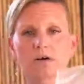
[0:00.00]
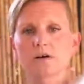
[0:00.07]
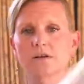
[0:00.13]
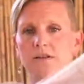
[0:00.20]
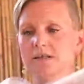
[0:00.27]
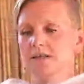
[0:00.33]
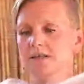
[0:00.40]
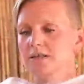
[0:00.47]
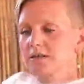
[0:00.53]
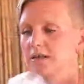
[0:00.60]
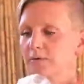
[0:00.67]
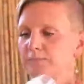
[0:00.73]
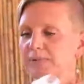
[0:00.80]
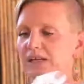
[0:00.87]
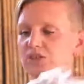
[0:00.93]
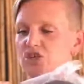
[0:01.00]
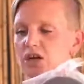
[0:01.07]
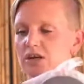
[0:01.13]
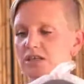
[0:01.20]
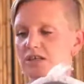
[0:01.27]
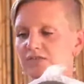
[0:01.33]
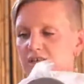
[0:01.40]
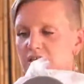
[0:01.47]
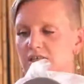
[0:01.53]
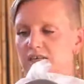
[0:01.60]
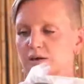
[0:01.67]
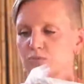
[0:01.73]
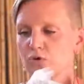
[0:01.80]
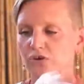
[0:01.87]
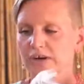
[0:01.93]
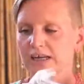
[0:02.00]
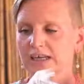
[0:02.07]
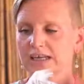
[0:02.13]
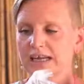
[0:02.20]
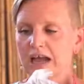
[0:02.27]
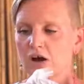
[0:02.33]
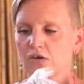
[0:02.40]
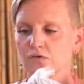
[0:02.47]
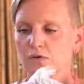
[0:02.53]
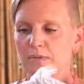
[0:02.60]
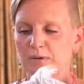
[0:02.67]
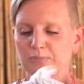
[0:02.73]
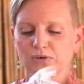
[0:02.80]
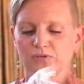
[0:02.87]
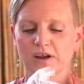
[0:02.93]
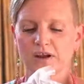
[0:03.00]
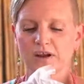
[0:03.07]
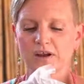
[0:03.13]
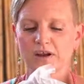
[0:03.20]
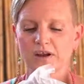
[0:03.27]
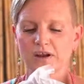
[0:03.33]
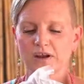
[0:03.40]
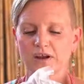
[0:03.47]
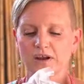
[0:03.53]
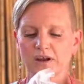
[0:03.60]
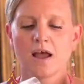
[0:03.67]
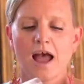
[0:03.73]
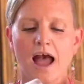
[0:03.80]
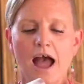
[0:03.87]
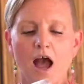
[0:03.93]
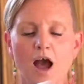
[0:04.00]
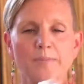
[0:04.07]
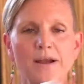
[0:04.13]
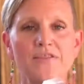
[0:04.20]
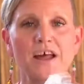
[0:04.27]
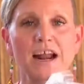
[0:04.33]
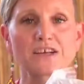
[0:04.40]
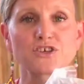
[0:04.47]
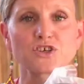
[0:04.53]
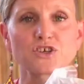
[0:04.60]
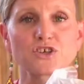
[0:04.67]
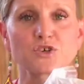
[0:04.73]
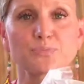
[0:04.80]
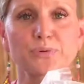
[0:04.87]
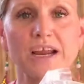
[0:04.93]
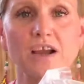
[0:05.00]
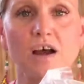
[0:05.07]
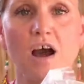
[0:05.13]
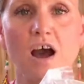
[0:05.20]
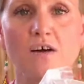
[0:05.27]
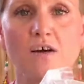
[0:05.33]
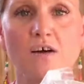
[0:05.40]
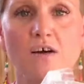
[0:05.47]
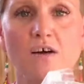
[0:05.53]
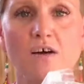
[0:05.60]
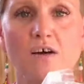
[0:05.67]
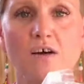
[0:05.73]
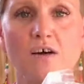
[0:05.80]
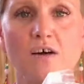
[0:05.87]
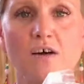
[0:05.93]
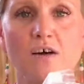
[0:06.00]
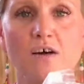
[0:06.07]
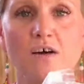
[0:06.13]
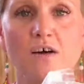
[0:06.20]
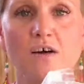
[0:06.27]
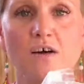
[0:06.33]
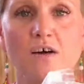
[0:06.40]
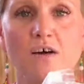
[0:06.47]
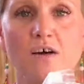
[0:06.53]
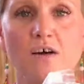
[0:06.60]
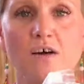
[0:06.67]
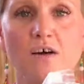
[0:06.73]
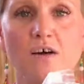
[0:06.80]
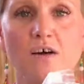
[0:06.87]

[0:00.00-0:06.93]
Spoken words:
this big chunks of this ceremonial grade cacao from my provider here. And then I just break off as much as I need when I want to